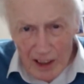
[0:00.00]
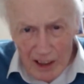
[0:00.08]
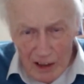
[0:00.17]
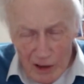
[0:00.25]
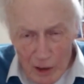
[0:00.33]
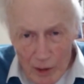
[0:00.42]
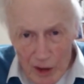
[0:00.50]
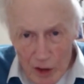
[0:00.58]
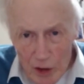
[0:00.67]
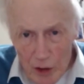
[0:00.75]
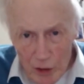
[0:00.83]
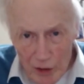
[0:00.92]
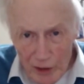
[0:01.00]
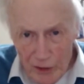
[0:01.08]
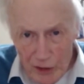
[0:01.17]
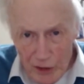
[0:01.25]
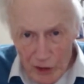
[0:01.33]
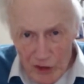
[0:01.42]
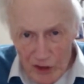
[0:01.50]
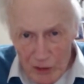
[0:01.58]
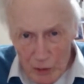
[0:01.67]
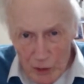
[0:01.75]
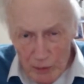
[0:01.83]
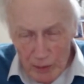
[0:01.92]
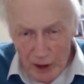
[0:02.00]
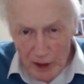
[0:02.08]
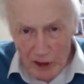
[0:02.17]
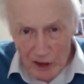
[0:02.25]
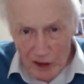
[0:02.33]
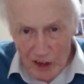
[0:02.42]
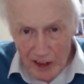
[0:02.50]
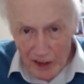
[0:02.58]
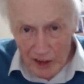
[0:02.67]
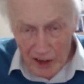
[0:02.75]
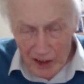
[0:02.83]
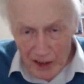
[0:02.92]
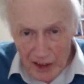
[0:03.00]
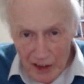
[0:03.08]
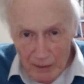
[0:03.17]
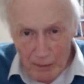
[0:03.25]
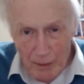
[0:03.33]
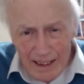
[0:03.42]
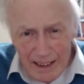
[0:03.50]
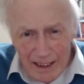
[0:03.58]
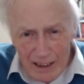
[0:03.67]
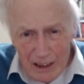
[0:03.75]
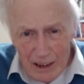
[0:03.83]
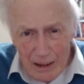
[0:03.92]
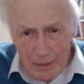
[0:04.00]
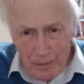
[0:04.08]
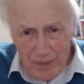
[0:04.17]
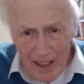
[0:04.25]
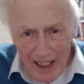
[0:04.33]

low energy nuclear physics, was particularly exciting at that time.